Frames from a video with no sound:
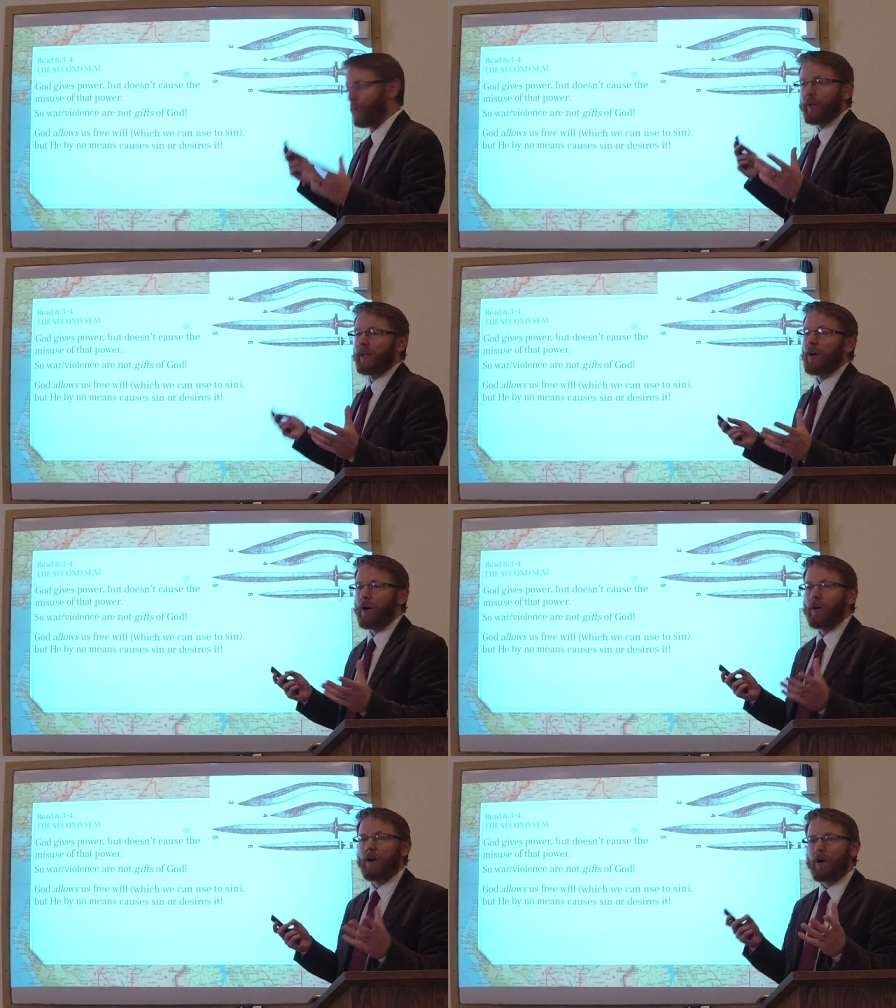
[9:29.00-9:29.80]
really
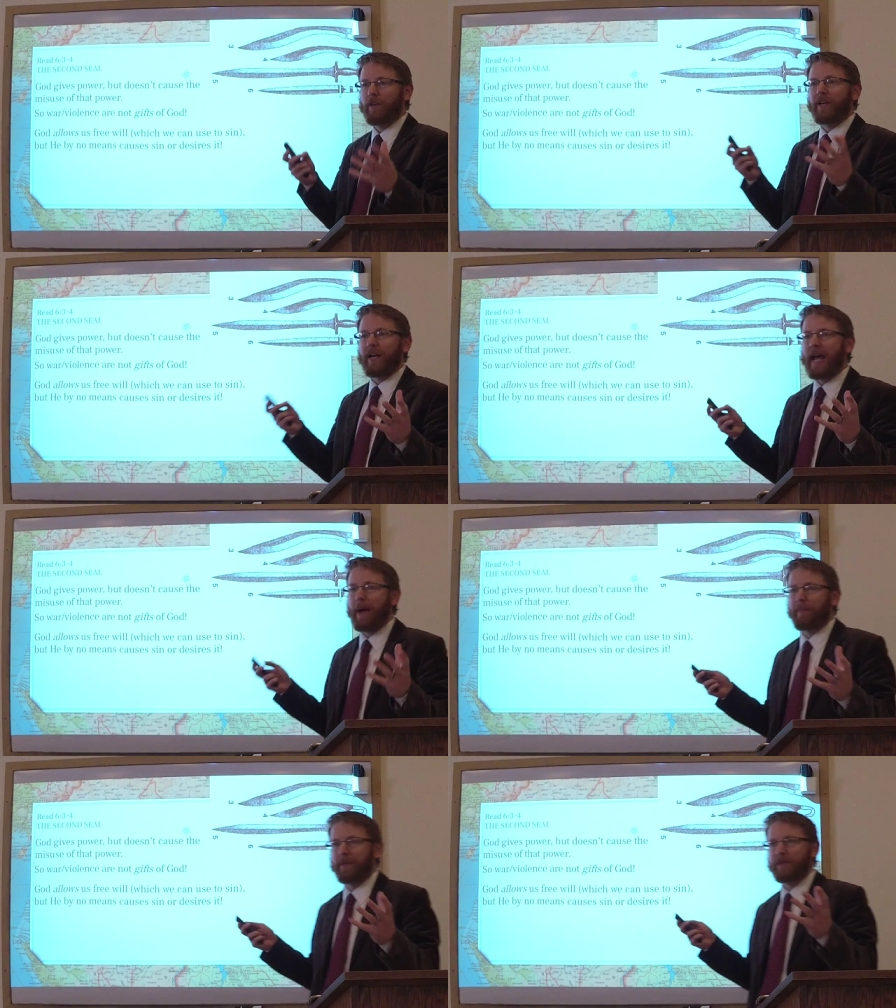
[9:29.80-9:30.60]
all, all that
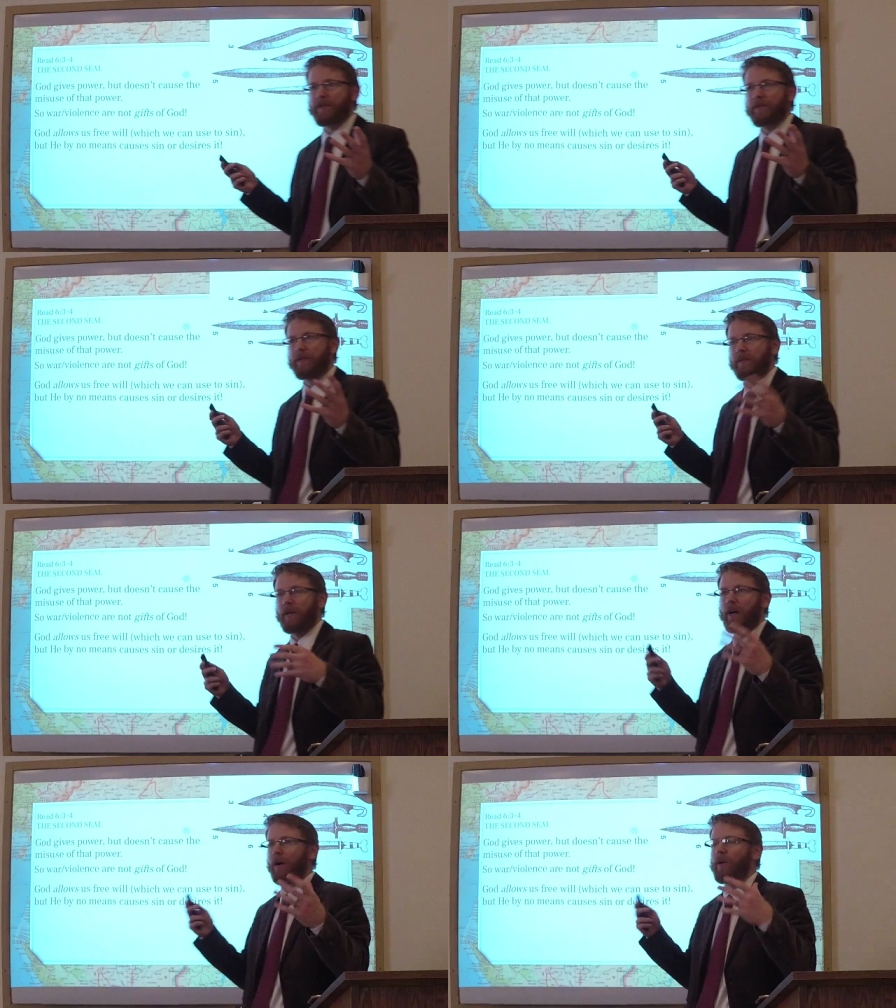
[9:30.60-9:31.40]
happens,
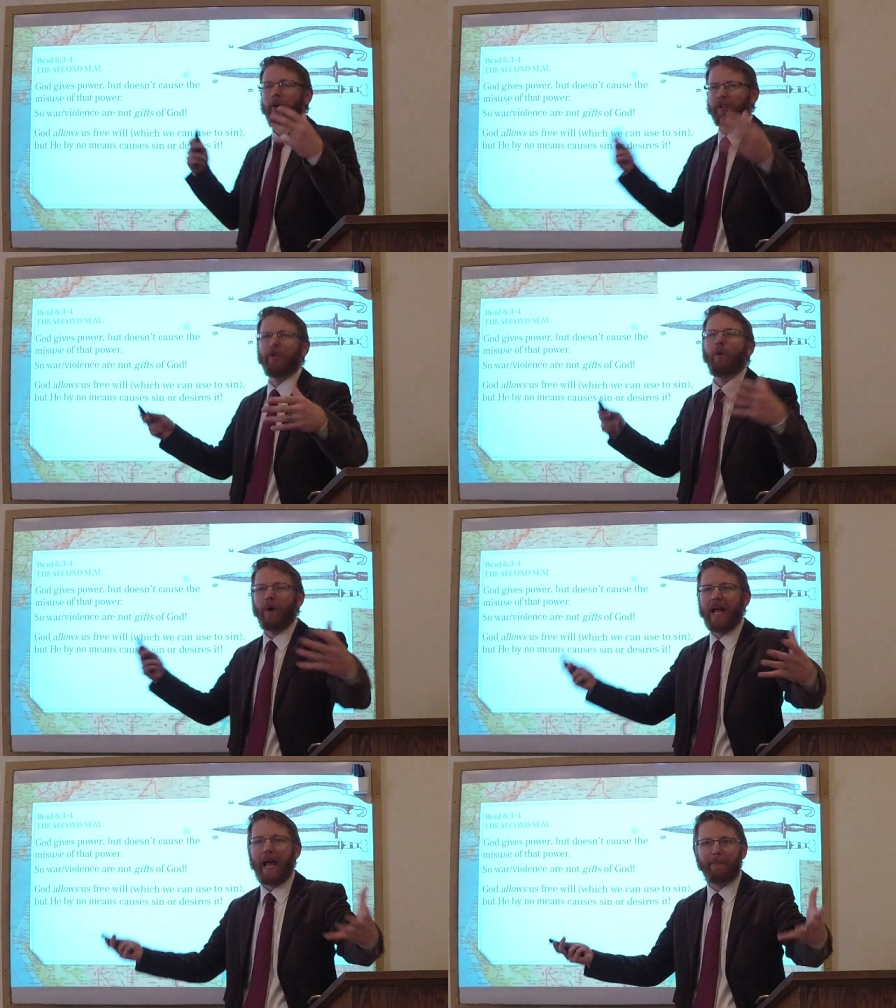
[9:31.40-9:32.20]
uh, or you know,
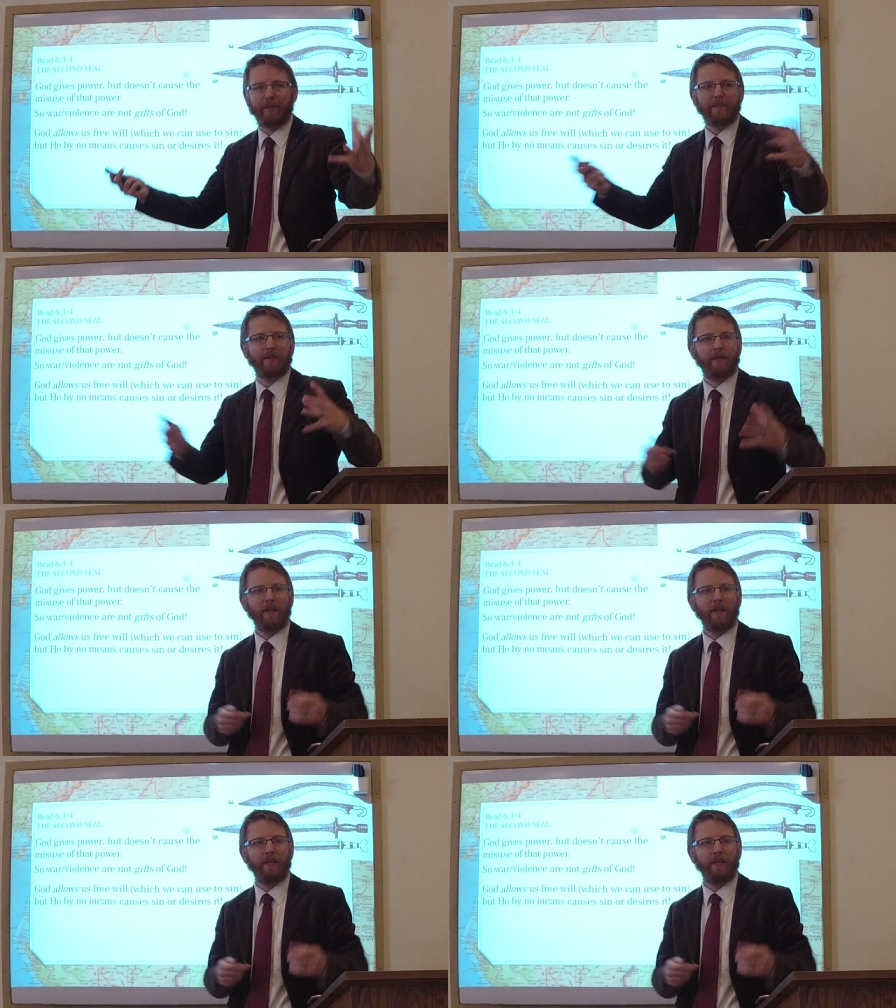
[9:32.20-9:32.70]
what happens